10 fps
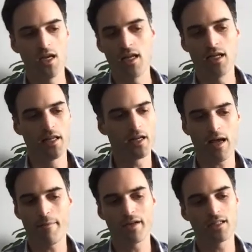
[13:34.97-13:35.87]
Little
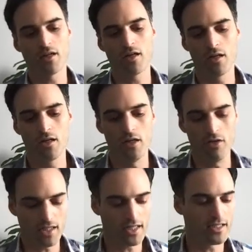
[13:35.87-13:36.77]
companies are
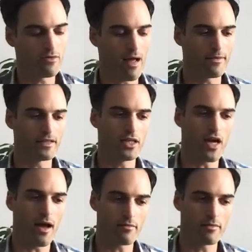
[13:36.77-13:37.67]
using continual
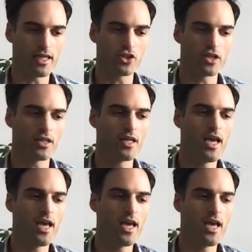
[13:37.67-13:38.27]
optimization.